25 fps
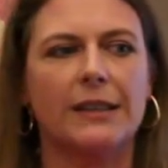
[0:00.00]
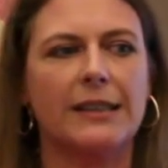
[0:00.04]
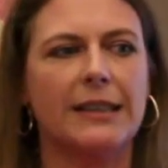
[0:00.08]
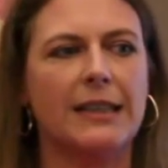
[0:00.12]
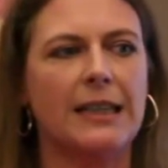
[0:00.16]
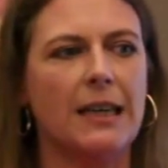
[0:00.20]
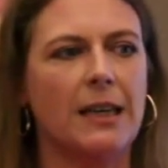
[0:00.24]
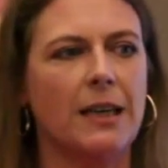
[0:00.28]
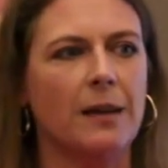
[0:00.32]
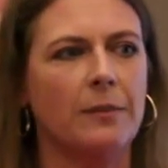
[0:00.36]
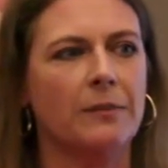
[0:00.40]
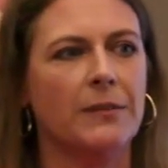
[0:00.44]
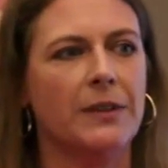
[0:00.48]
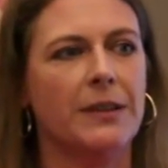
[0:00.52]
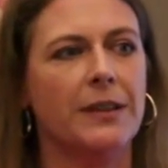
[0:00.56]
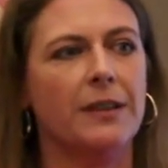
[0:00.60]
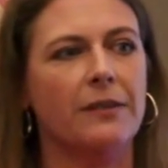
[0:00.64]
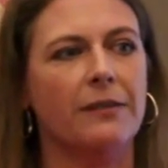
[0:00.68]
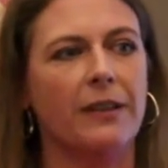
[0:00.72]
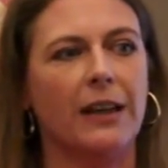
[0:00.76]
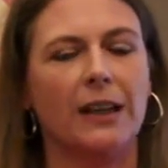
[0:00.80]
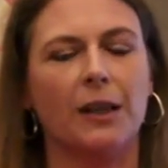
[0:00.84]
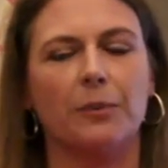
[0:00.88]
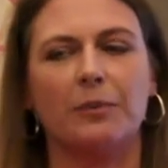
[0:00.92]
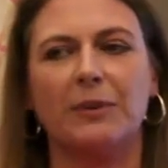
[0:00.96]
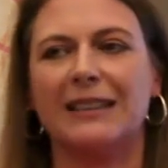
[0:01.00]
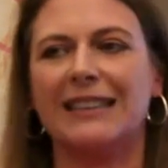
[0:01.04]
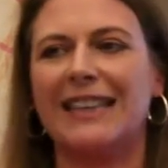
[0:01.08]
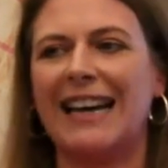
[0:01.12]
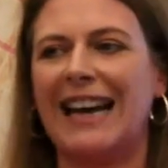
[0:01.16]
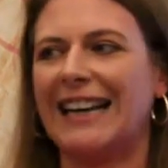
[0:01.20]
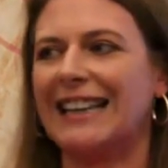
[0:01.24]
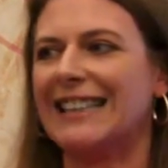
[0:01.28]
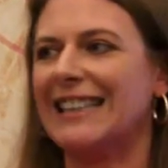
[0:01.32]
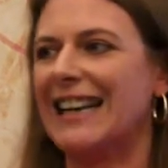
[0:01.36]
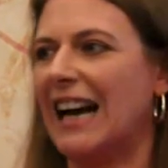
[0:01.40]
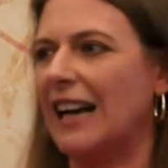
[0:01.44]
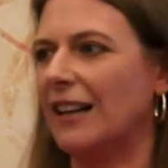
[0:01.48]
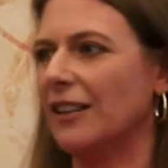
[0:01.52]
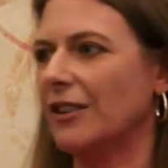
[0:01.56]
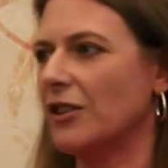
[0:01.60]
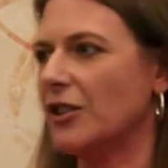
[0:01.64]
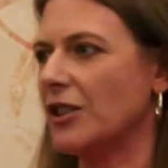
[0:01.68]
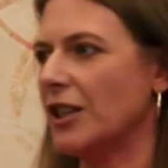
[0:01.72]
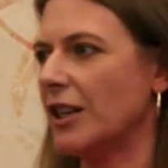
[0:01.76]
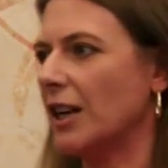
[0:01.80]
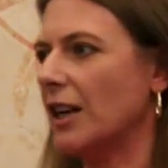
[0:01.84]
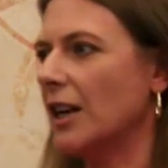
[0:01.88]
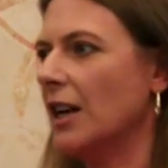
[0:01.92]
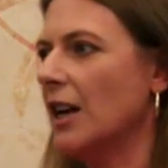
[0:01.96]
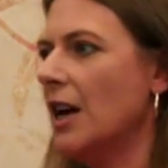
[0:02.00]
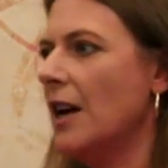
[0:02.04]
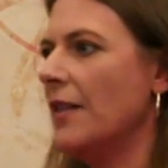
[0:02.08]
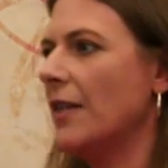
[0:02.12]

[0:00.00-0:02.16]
team to develop a technology